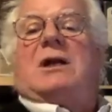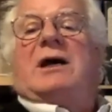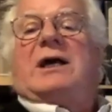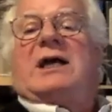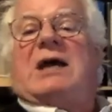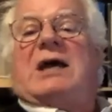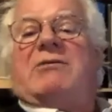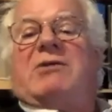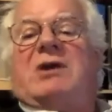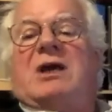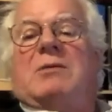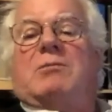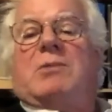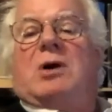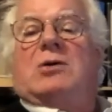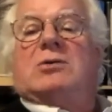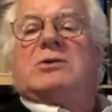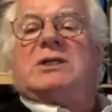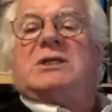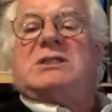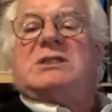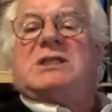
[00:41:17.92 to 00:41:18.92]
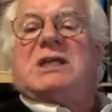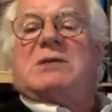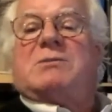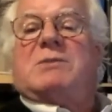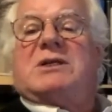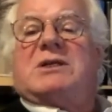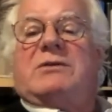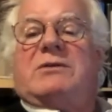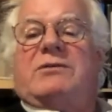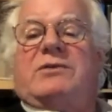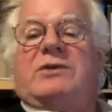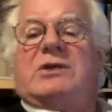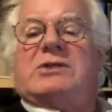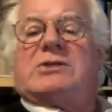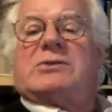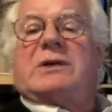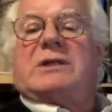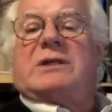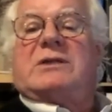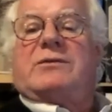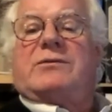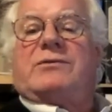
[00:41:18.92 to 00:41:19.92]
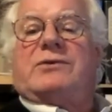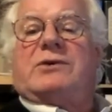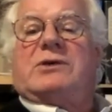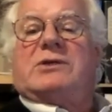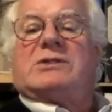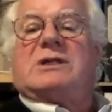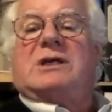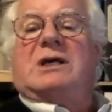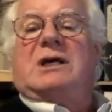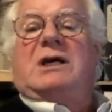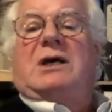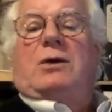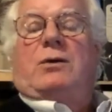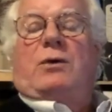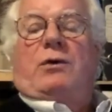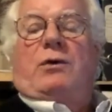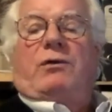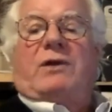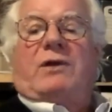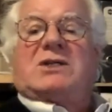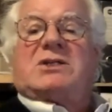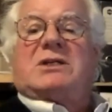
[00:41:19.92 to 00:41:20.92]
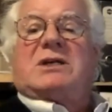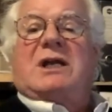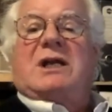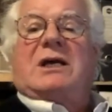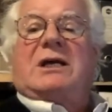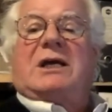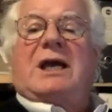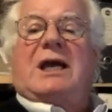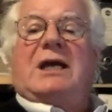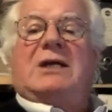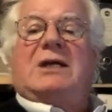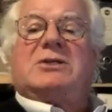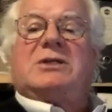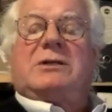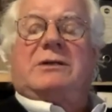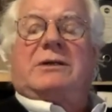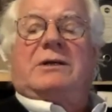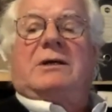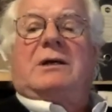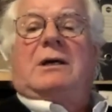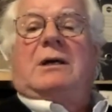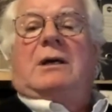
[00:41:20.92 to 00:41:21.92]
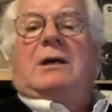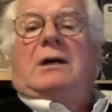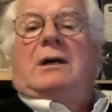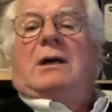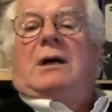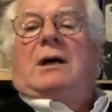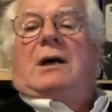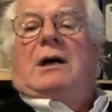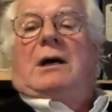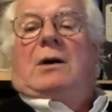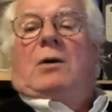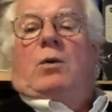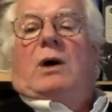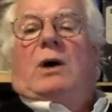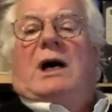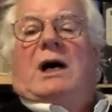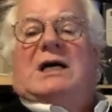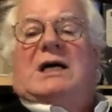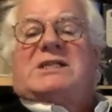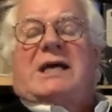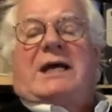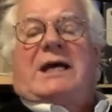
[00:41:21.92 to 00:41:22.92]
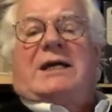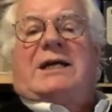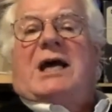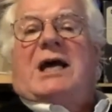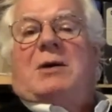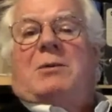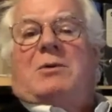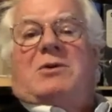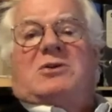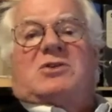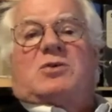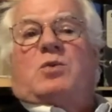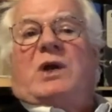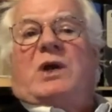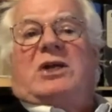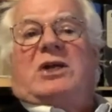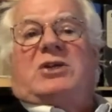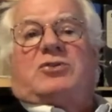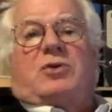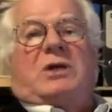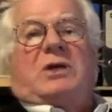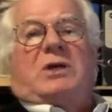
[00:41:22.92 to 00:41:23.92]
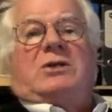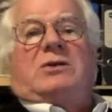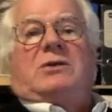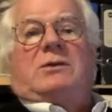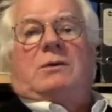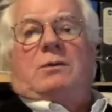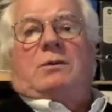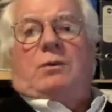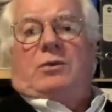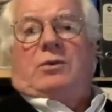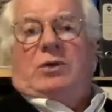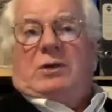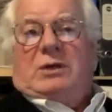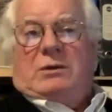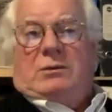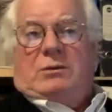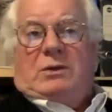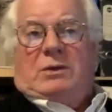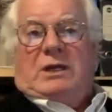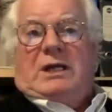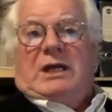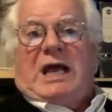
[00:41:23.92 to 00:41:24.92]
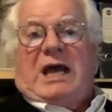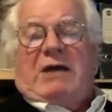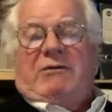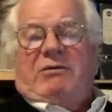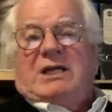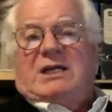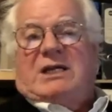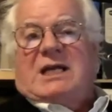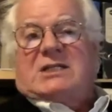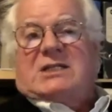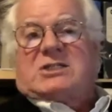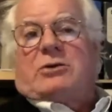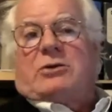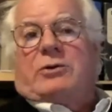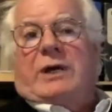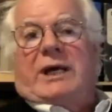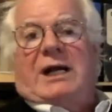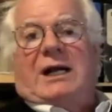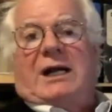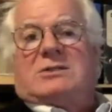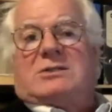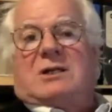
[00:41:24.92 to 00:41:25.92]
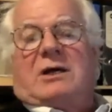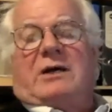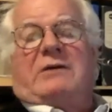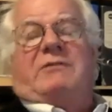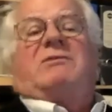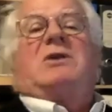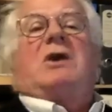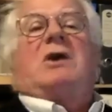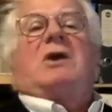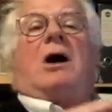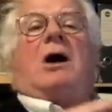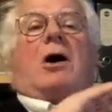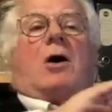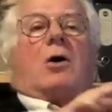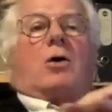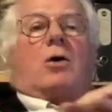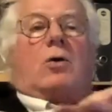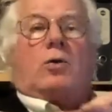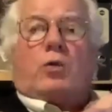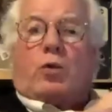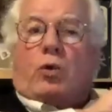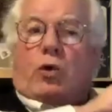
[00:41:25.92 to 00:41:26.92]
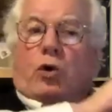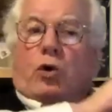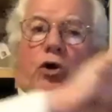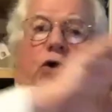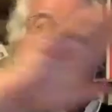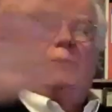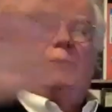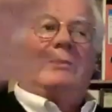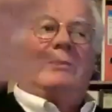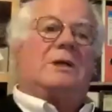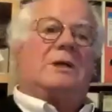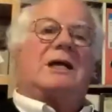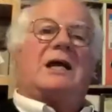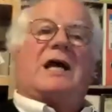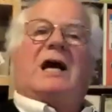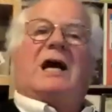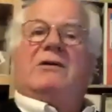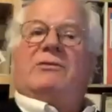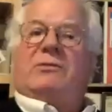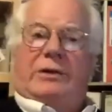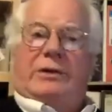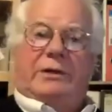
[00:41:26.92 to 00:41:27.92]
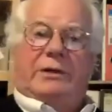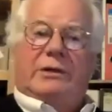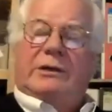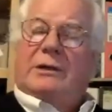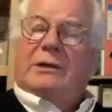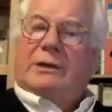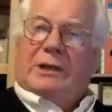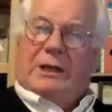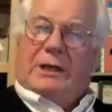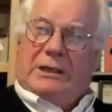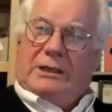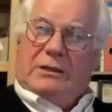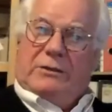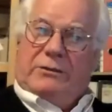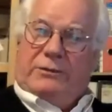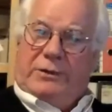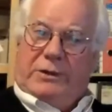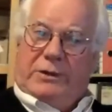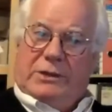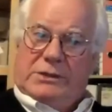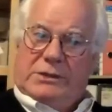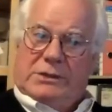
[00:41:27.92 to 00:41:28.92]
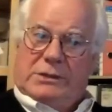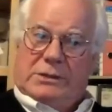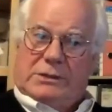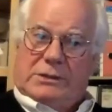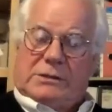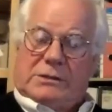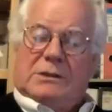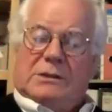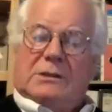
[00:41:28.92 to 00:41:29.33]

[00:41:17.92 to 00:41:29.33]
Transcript: like having a multi-segment diffuser at the first reflection location? Well, I say no because we treat having a DaS AuReality is like in your whole room covered in diffusers.